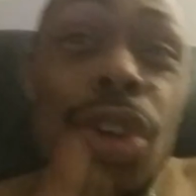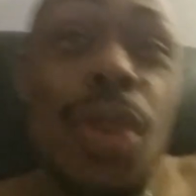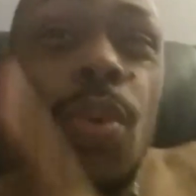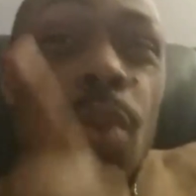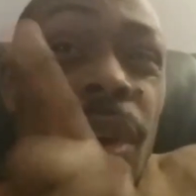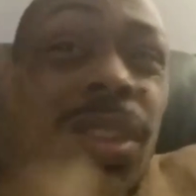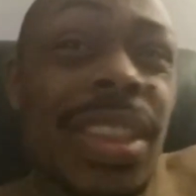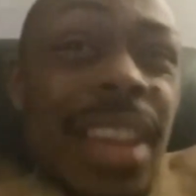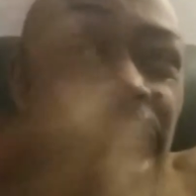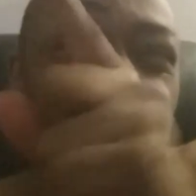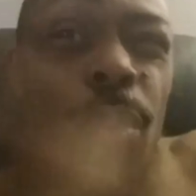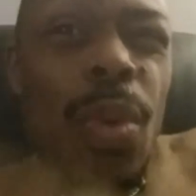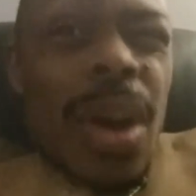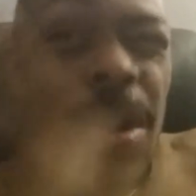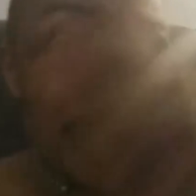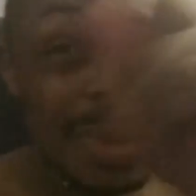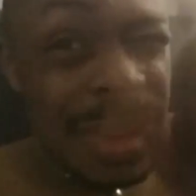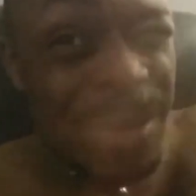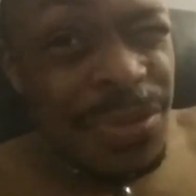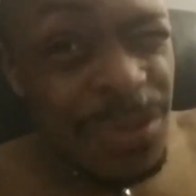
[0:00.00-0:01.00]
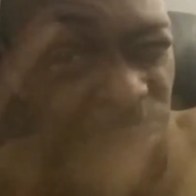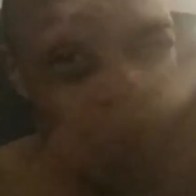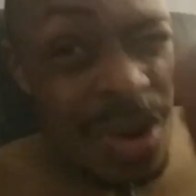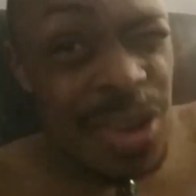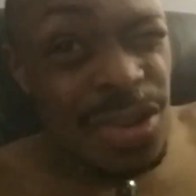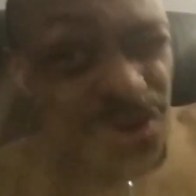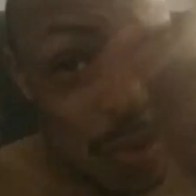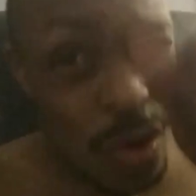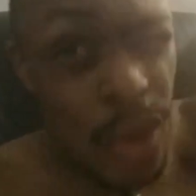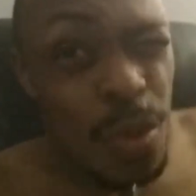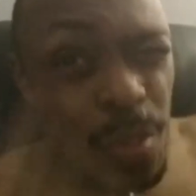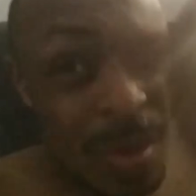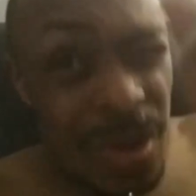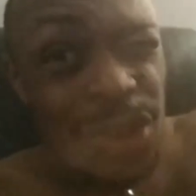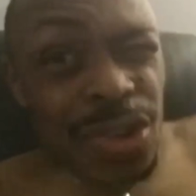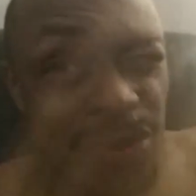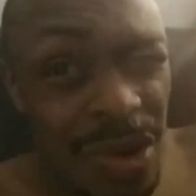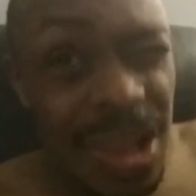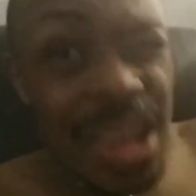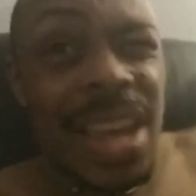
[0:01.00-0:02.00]
you what they want before you
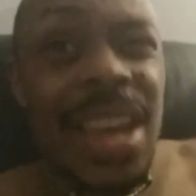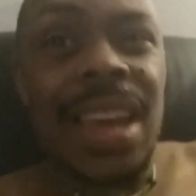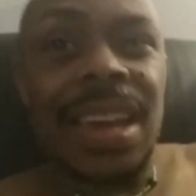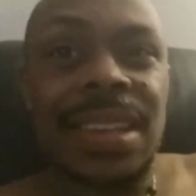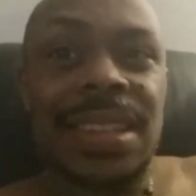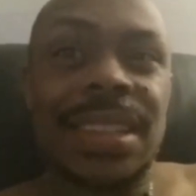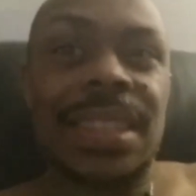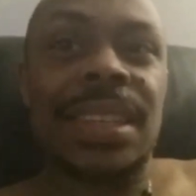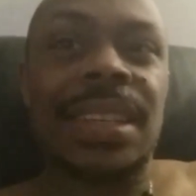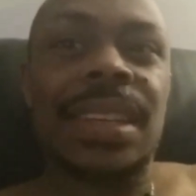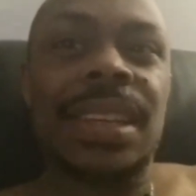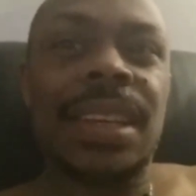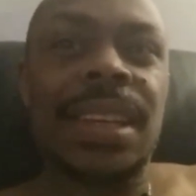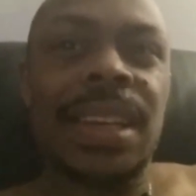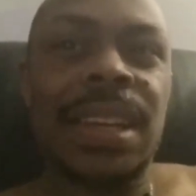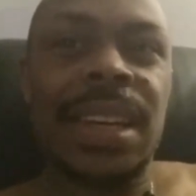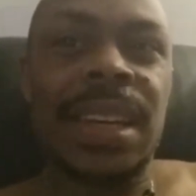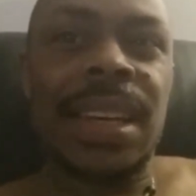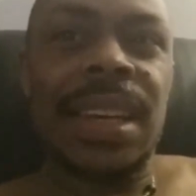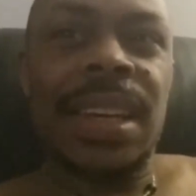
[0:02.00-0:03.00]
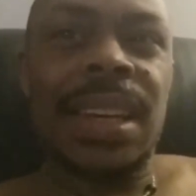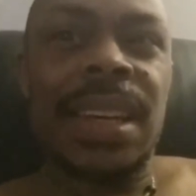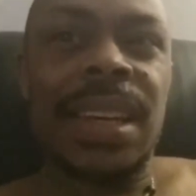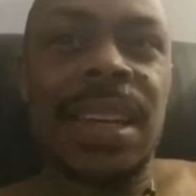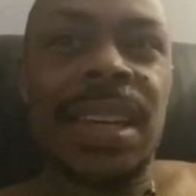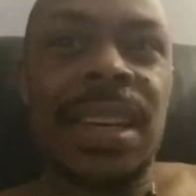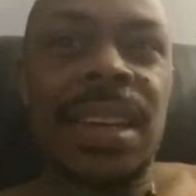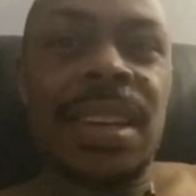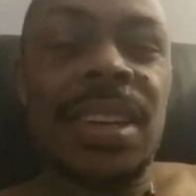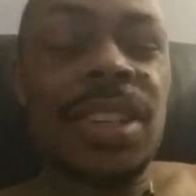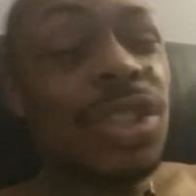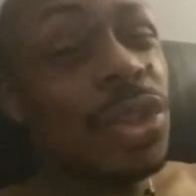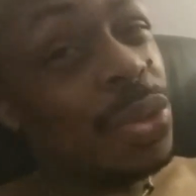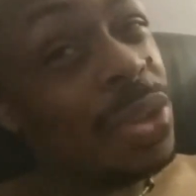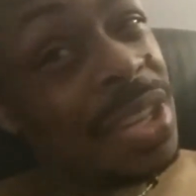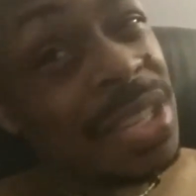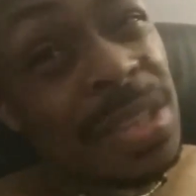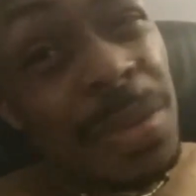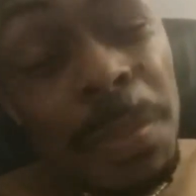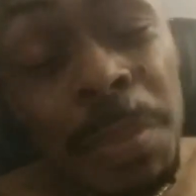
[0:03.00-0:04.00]
open your legs.
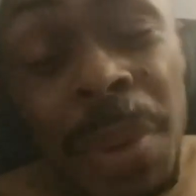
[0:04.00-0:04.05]
So it's